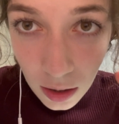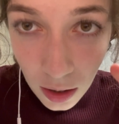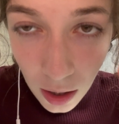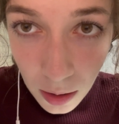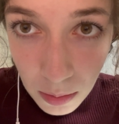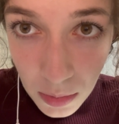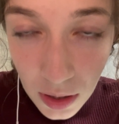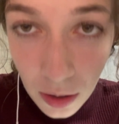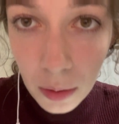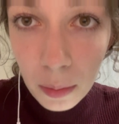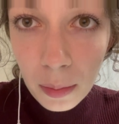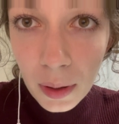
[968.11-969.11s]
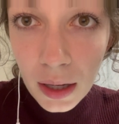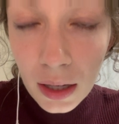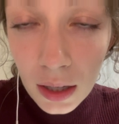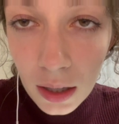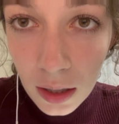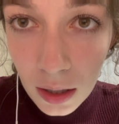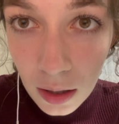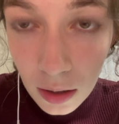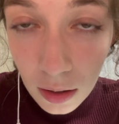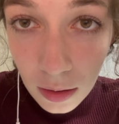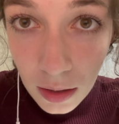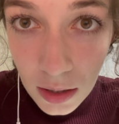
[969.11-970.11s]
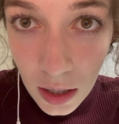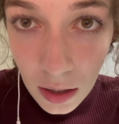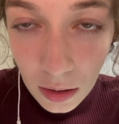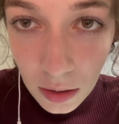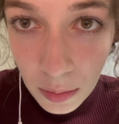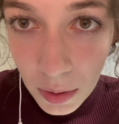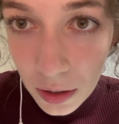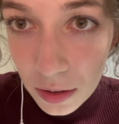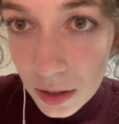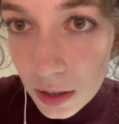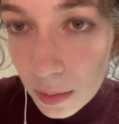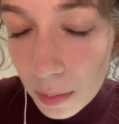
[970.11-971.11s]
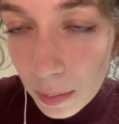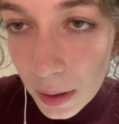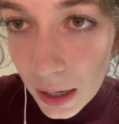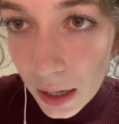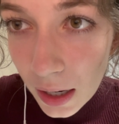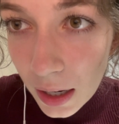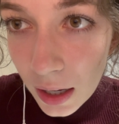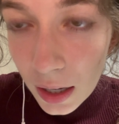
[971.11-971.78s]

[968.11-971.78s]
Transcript: Gums are pink. The tongue appears to be